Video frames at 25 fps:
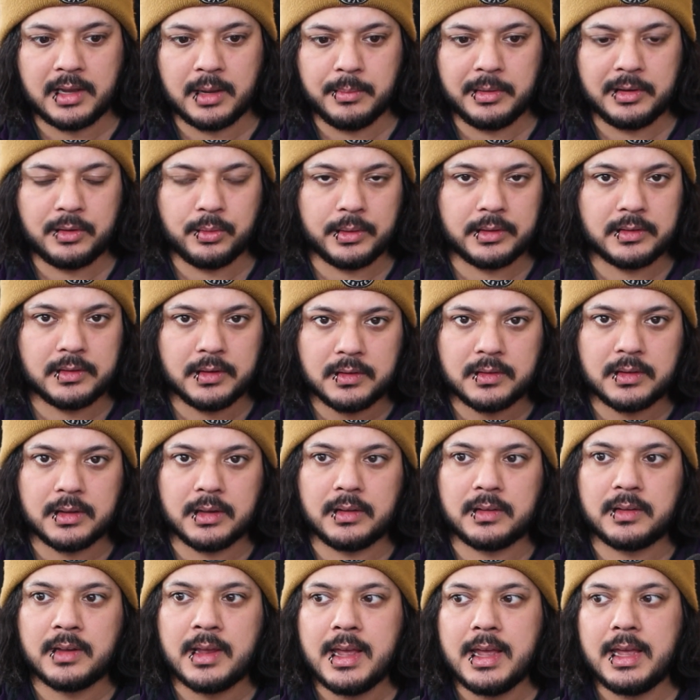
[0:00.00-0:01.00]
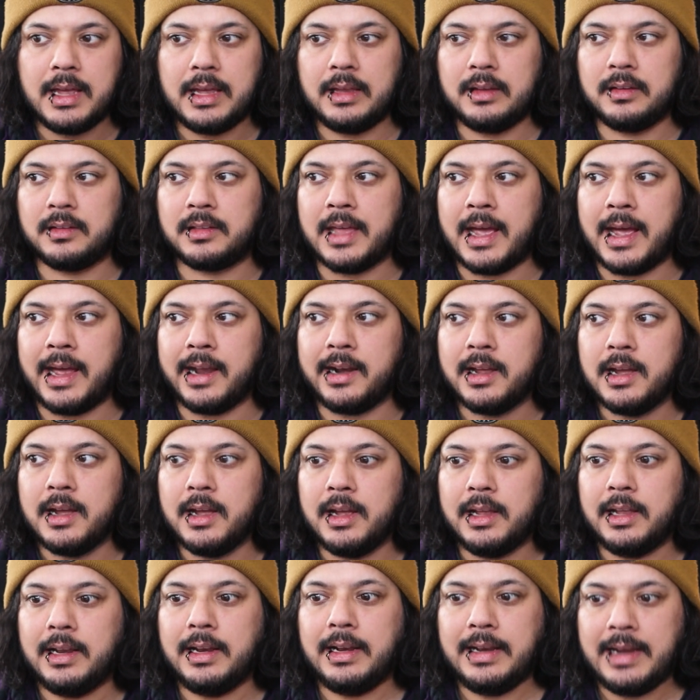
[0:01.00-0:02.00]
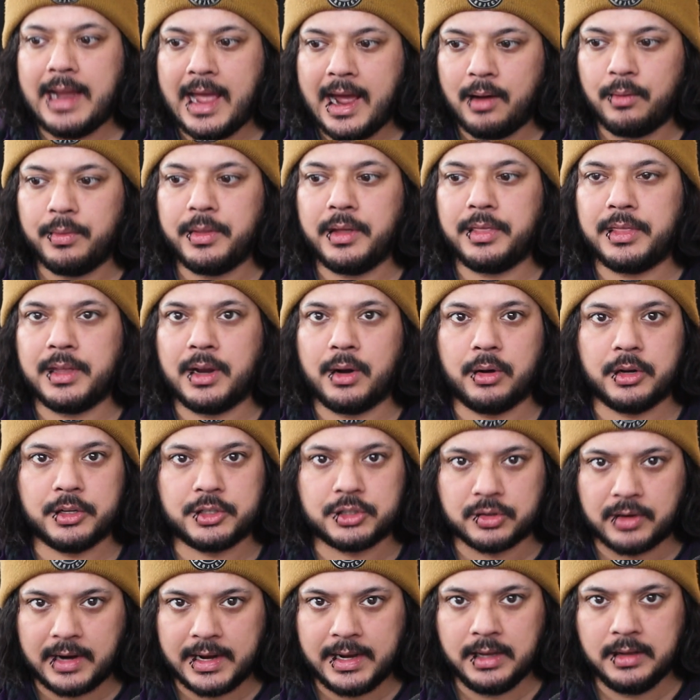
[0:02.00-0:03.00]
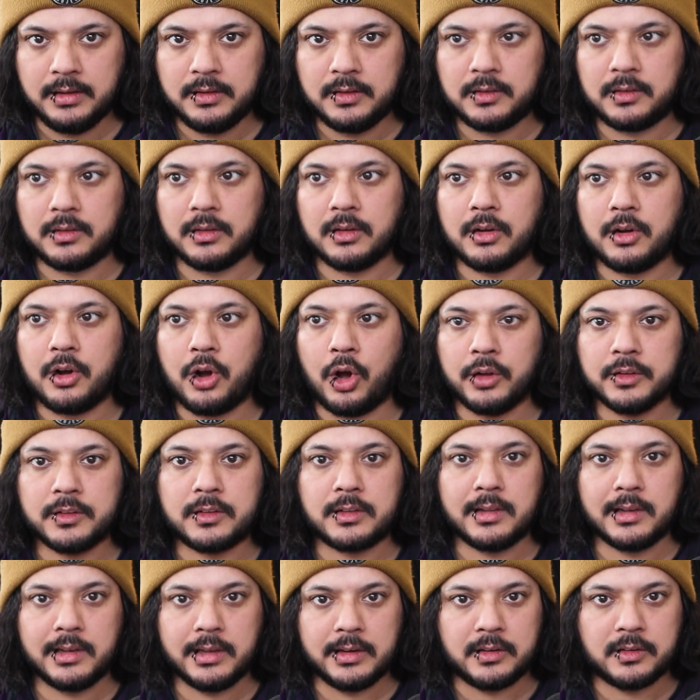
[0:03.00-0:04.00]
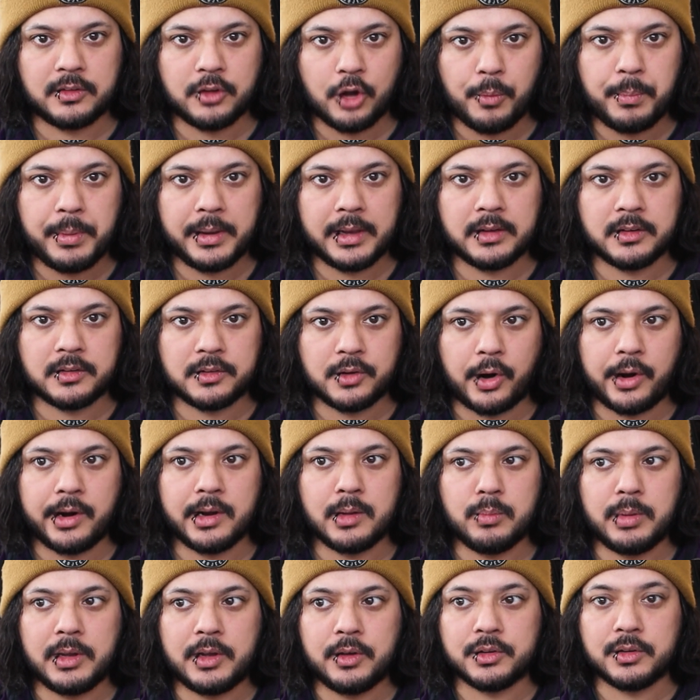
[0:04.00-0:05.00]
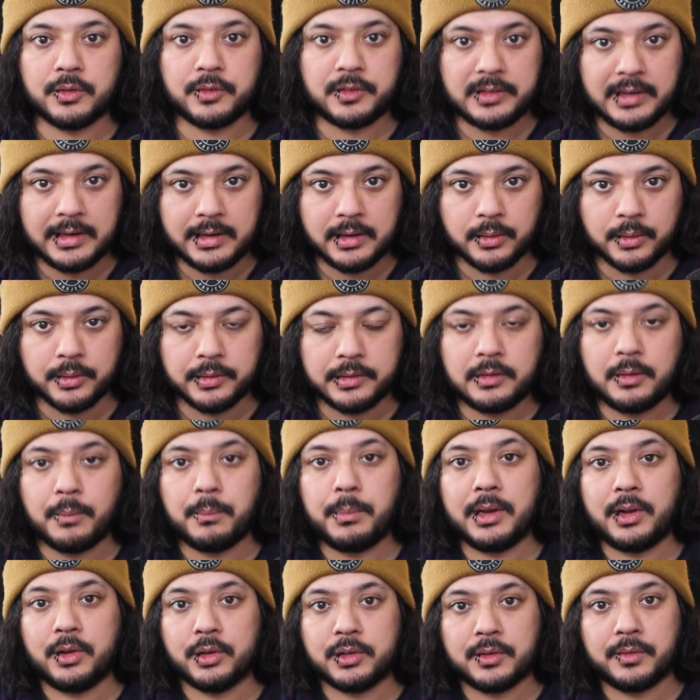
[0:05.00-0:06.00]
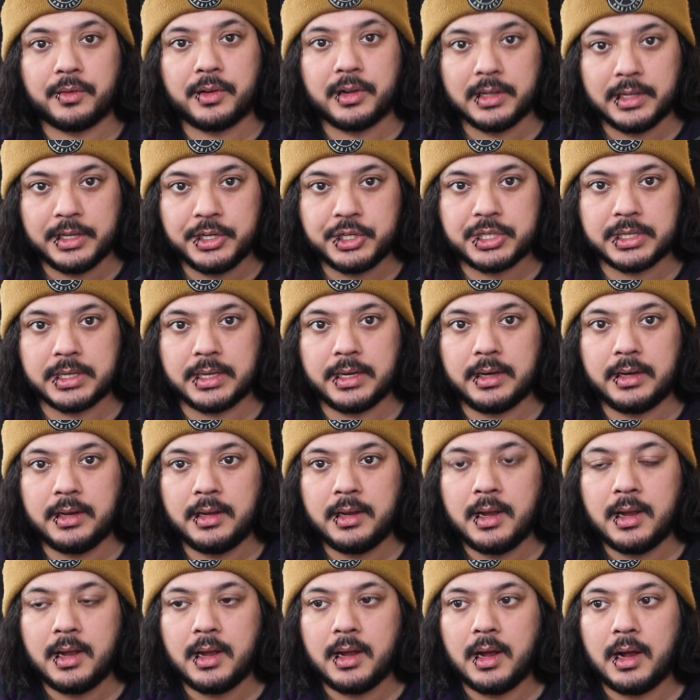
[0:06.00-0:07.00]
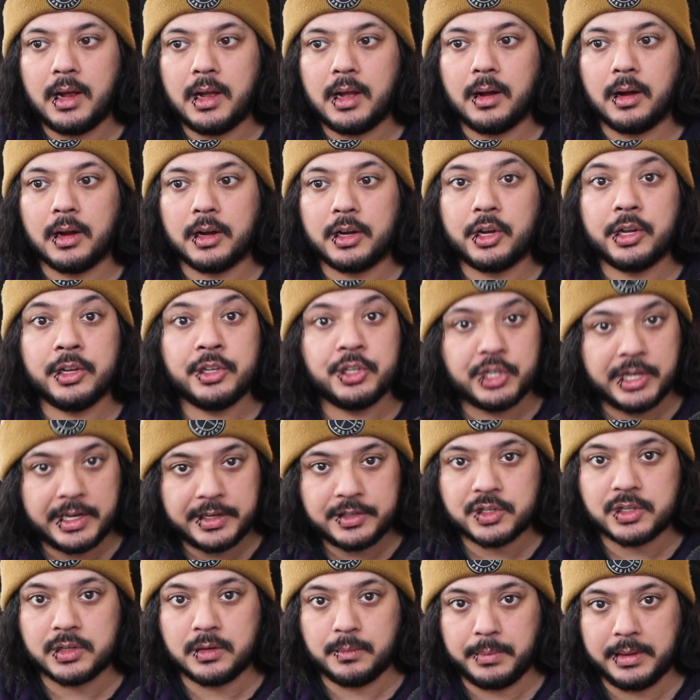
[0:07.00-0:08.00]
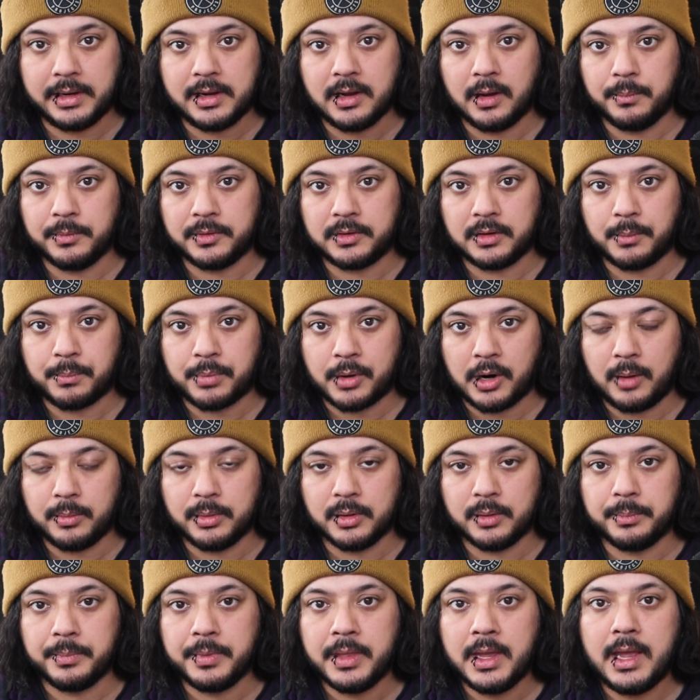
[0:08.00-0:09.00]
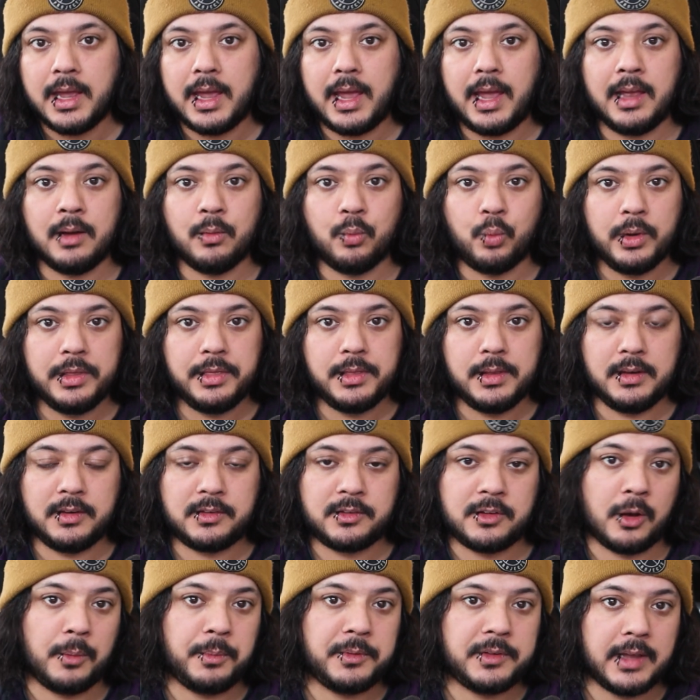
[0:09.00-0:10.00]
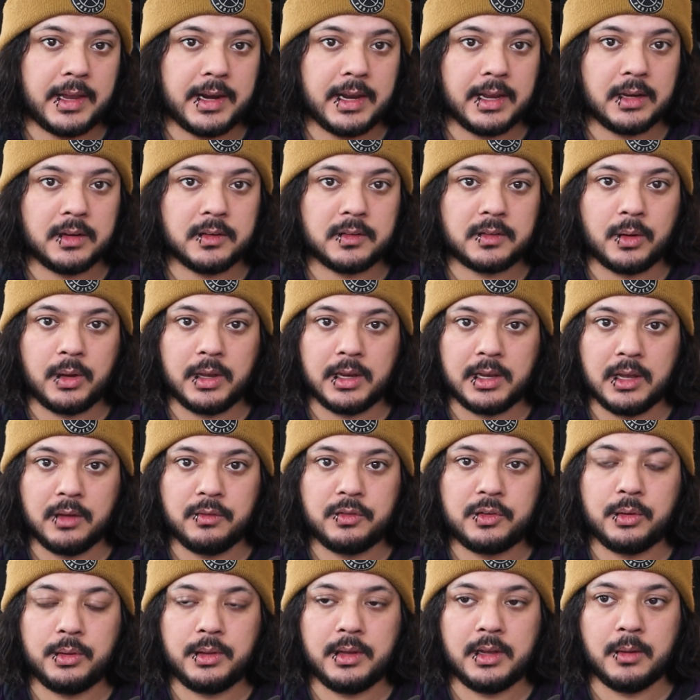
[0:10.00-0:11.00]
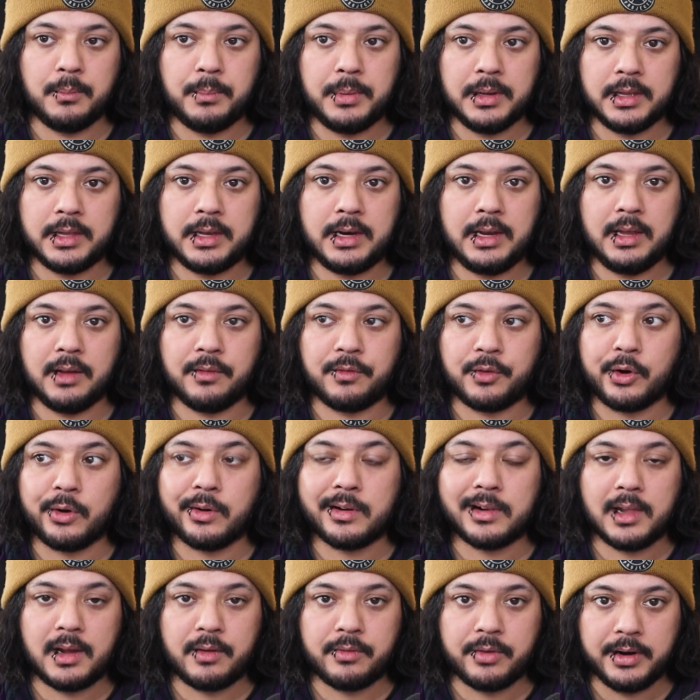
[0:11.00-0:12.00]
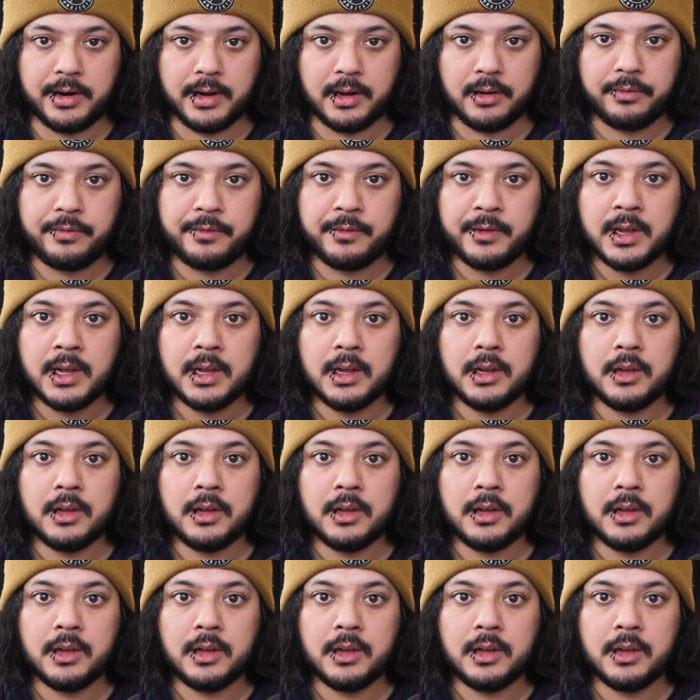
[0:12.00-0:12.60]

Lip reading: into existence is that now that there are trains constantly stopping and starting because of signals, because of collision, congestion becomes a problem. And with these stop settings, it gives you the ability, if you're clever enough,